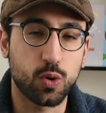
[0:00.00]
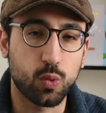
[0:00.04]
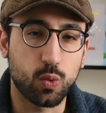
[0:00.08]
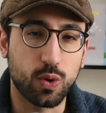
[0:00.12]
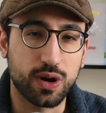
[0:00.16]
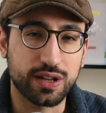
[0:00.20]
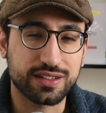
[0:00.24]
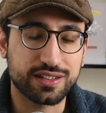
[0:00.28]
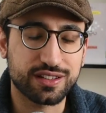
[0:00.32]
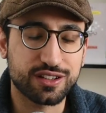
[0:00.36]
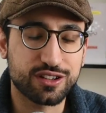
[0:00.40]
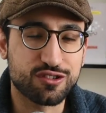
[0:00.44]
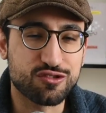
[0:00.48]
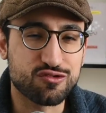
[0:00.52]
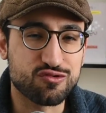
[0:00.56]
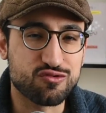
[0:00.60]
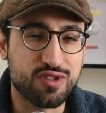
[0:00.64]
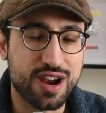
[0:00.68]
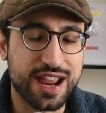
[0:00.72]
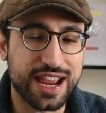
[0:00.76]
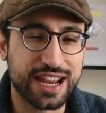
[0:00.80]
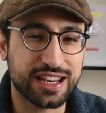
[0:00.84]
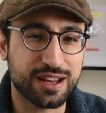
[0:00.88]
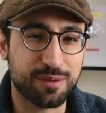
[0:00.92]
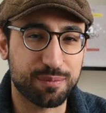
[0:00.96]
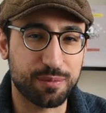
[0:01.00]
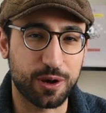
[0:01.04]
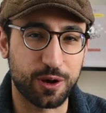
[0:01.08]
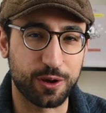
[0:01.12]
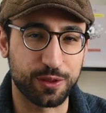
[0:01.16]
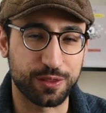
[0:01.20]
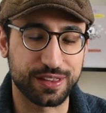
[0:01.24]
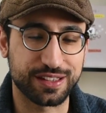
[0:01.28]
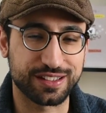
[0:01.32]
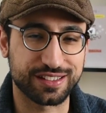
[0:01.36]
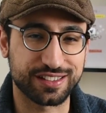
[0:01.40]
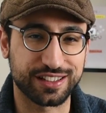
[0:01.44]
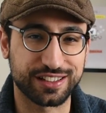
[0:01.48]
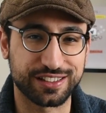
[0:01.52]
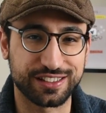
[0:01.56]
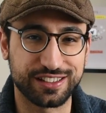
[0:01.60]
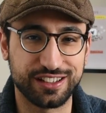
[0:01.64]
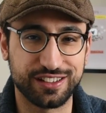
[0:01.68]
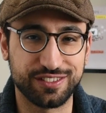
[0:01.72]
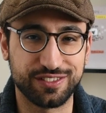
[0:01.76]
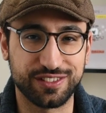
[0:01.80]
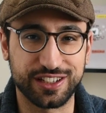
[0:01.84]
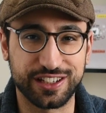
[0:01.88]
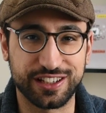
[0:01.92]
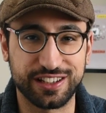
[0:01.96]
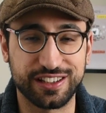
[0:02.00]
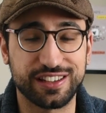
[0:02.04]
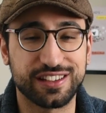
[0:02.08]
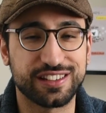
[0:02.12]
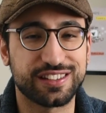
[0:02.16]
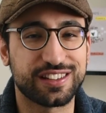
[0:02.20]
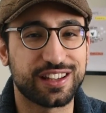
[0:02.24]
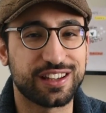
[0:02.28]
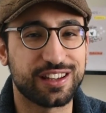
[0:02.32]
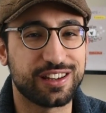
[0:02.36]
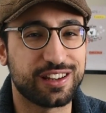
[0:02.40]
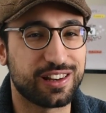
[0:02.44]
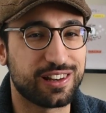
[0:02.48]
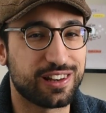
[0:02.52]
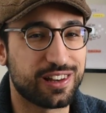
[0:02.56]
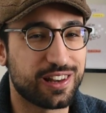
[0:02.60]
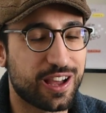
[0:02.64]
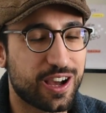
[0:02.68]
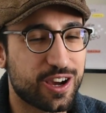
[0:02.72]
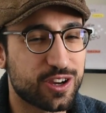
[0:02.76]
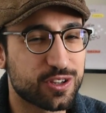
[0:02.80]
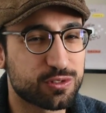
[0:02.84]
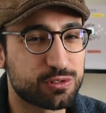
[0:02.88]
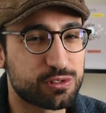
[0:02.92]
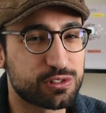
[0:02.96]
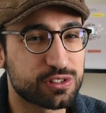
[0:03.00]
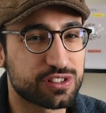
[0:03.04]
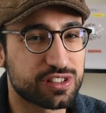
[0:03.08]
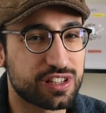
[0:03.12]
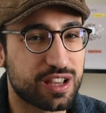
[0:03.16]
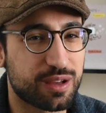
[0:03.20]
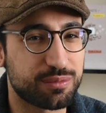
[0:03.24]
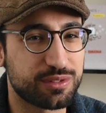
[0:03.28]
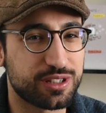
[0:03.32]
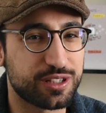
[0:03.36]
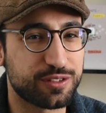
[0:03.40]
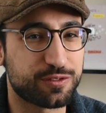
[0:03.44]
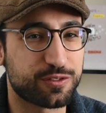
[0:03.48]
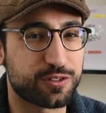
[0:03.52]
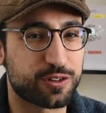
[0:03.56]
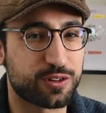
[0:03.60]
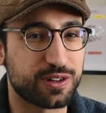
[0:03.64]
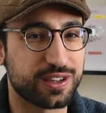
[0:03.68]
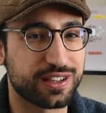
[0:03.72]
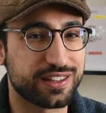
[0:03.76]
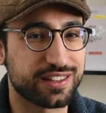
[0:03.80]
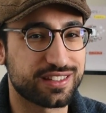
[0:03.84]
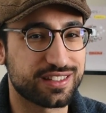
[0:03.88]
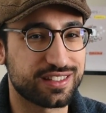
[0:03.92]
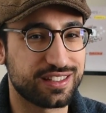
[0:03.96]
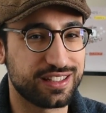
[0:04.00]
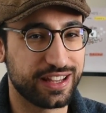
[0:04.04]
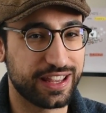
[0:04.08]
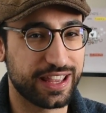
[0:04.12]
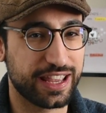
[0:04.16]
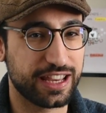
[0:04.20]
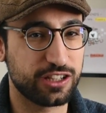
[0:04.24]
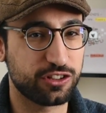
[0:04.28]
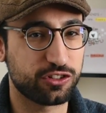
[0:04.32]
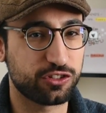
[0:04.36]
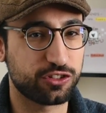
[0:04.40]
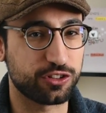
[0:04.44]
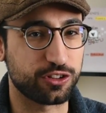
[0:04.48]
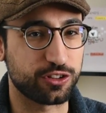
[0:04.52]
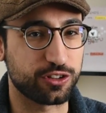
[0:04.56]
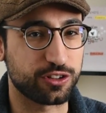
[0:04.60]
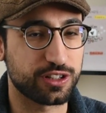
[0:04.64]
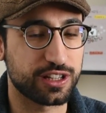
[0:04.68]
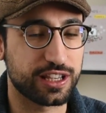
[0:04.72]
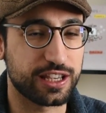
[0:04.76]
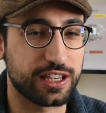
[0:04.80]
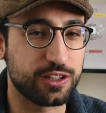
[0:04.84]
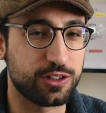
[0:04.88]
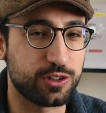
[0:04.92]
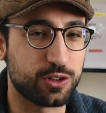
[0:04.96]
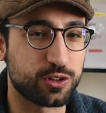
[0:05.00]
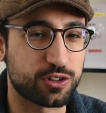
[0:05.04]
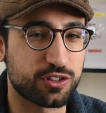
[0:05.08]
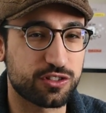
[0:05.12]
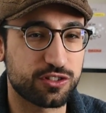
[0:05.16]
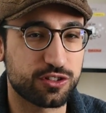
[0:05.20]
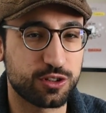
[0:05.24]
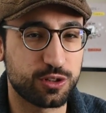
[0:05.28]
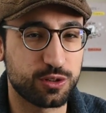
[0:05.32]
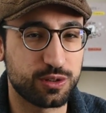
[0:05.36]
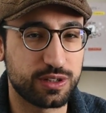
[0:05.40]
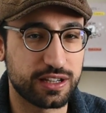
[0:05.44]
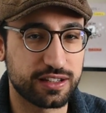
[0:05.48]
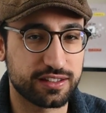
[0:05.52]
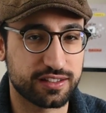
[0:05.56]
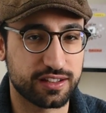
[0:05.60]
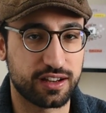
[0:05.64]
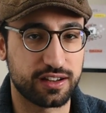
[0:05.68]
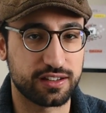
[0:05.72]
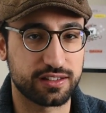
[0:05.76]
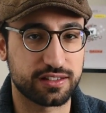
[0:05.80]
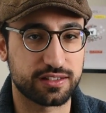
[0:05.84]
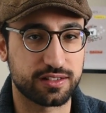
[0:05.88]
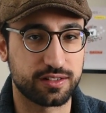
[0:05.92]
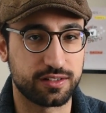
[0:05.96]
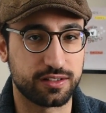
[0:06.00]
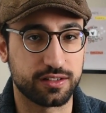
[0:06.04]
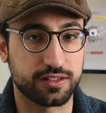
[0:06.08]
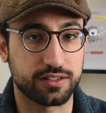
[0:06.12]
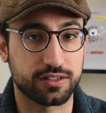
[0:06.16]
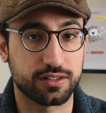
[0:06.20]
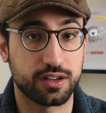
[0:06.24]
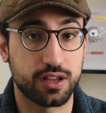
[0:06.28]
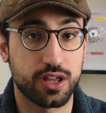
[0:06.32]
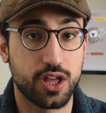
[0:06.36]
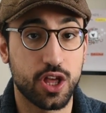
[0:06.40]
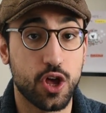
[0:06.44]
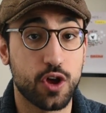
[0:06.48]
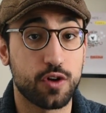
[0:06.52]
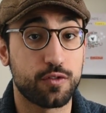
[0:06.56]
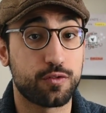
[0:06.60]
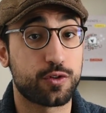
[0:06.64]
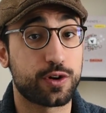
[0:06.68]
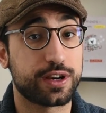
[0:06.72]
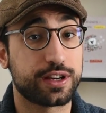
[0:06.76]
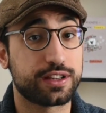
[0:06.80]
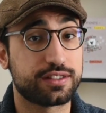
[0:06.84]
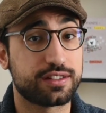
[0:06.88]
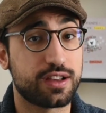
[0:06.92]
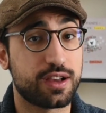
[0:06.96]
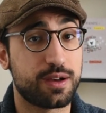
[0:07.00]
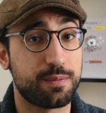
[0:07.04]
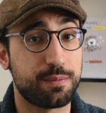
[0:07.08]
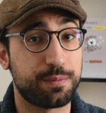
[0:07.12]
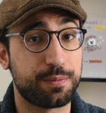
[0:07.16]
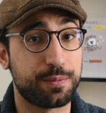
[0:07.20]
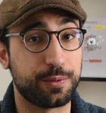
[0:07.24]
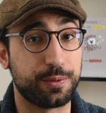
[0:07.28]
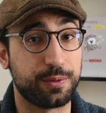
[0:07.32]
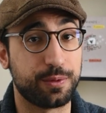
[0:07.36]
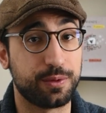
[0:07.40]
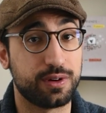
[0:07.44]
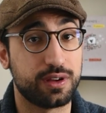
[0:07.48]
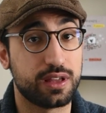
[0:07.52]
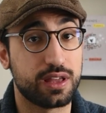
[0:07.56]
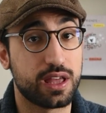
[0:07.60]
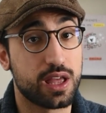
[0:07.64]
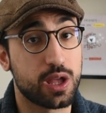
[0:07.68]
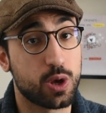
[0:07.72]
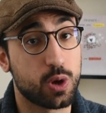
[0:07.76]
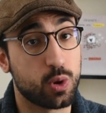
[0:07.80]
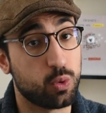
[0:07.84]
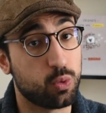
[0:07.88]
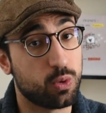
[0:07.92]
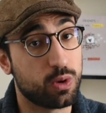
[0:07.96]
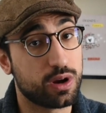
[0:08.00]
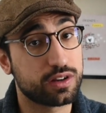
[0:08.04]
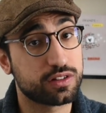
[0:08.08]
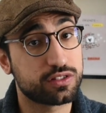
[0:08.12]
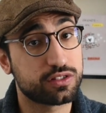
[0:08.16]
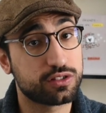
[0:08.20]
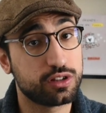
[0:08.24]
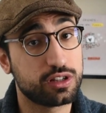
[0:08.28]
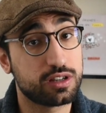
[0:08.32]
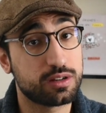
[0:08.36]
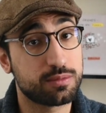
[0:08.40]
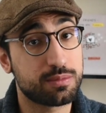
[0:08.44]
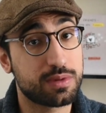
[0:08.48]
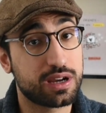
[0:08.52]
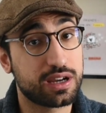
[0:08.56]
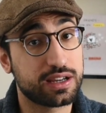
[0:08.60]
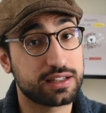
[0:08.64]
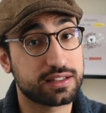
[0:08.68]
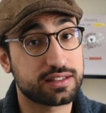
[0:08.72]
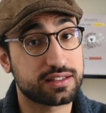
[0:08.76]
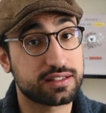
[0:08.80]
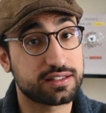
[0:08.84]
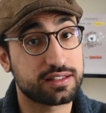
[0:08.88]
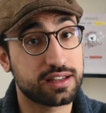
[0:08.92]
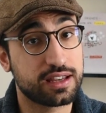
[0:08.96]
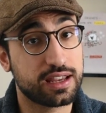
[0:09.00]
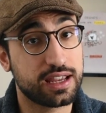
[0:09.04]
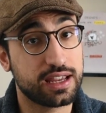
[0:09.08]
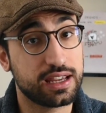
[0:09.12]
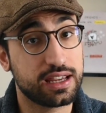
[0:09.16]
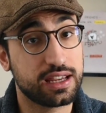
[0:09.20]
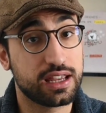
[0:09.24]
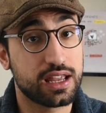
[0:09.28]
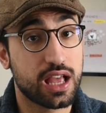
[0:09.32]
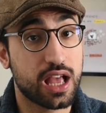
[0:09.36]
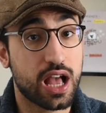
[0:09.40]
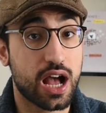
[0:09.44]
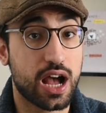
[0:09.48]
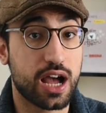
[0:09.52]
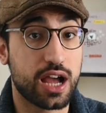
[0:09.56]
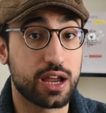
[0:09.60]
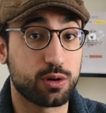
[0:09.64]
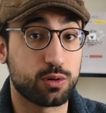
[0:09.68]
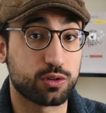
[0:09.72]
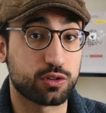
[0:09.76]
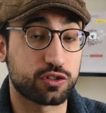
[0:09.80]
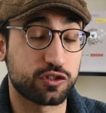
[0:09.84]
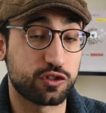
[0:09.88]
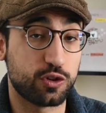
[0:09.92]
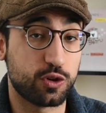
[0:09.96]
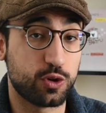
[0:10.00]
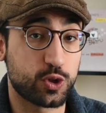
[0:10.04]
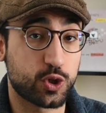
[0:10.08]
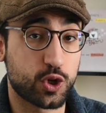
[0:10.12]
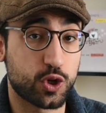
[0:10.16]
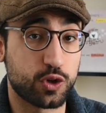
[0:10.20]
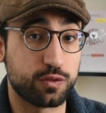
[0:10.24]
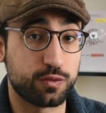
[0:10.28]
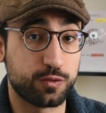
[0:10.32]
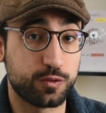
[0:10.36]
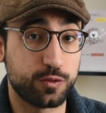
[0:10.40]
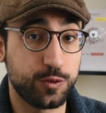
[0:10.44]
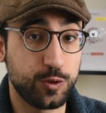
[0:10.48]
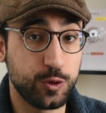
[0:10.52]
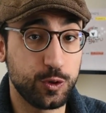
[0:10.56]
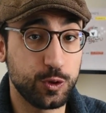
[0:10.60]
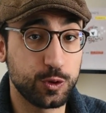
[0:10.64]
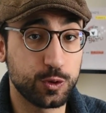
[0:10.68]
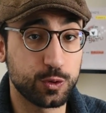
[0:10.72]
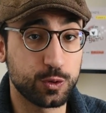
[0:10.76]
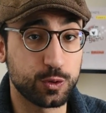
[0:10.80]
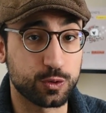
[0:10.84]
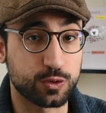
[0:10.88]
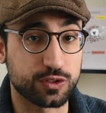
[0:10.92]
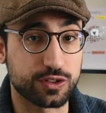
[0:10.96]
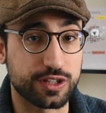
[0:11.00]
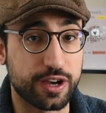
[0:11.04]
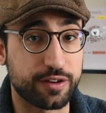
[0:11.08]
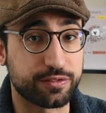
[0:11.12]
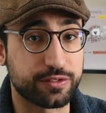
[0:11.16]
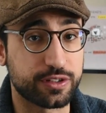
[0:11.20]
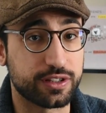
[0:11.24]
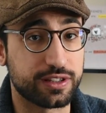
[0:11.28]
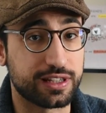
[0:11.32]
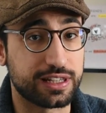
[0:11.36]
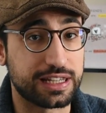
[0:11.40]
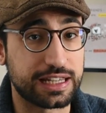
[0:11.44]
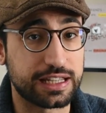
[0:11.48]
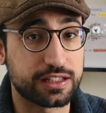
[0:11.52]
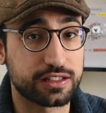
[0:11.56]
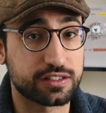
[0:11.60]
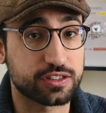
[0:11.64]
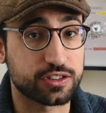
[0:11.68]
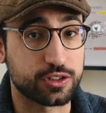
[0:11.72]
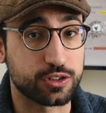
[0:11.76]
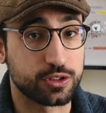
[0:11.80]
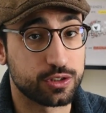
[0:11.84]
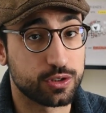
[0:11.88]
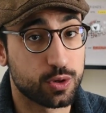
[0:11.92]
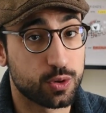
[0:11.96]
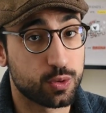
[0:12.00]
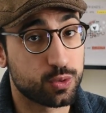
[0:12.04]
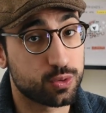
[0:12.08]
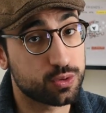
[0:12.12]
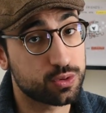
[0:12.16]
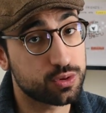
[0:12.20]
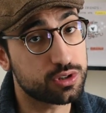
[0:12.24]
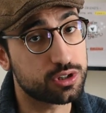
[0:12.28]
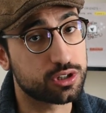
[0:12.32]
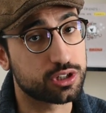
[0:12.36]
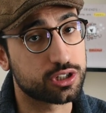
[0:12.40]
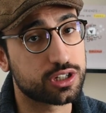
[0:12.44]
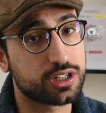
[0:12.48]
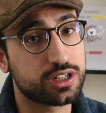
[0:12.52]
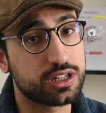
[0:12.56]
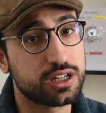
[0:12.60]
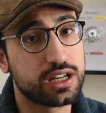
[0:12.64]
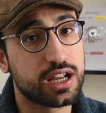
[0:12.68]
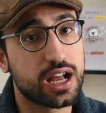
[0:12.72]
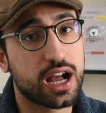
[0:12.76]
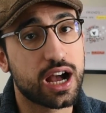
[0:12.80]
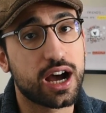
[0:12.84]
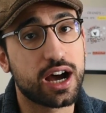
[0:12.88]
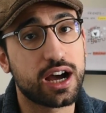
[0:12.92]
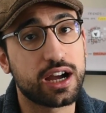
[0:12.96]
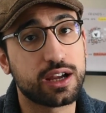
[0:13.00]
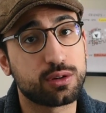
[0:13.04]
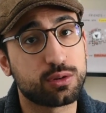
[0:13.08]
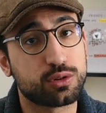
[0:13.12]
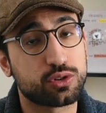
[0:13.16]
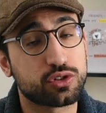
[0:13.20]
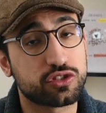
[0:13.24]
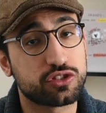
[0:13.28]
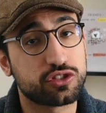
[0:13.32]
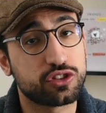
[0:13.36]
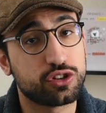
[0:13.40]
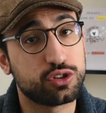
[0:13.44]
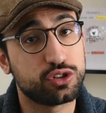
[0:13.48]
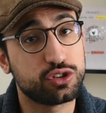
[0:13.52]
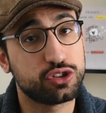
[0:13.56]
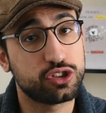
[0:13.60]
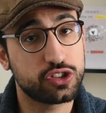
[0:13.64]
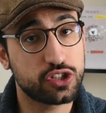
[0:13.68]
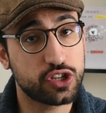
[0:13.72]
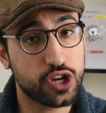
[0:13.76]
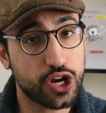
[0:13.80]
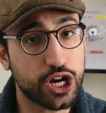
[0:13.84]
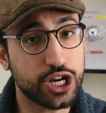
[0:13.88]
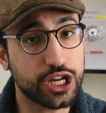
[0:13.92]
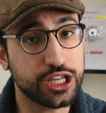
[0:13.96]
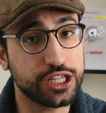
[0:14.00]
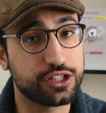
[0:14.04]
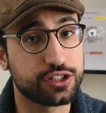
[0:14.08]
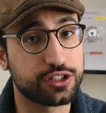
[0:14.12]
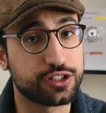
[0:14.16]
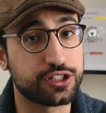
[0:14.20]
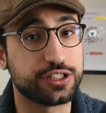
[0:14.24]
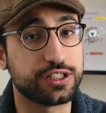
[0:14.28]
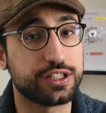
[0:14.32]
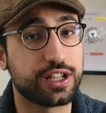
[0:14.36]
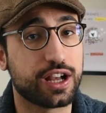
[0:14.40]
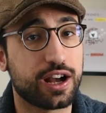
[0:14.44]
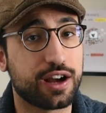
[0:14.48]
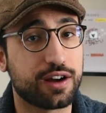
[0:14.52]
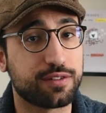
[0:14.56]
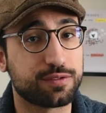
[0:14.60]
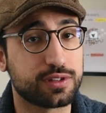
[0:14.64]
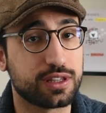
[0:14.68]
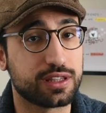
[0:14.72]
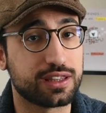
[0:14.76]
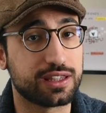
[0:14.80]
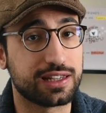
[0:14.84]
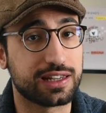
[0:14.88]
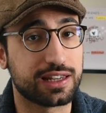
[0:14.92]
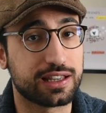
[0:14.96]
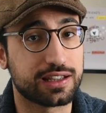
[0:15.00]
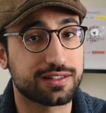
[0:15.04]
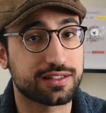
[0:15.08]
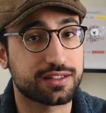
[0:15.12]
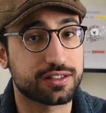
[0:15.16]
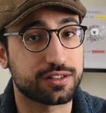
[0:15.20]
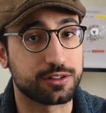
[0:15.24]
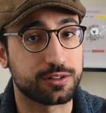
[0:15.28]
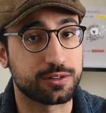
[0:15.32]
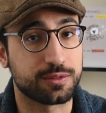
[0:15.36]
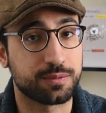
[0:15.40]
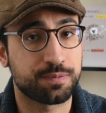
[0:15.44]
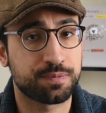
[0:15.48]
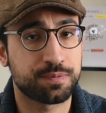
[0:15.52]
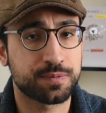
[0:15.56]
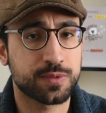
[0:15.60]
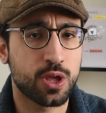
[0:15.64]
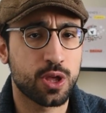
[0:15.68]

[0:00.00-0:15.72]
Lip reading: What's great about this activity is that it allows for some differentiation in your students' answers. For example, one student might say, I was so confused after the lesson, or I was so tired after the lesson.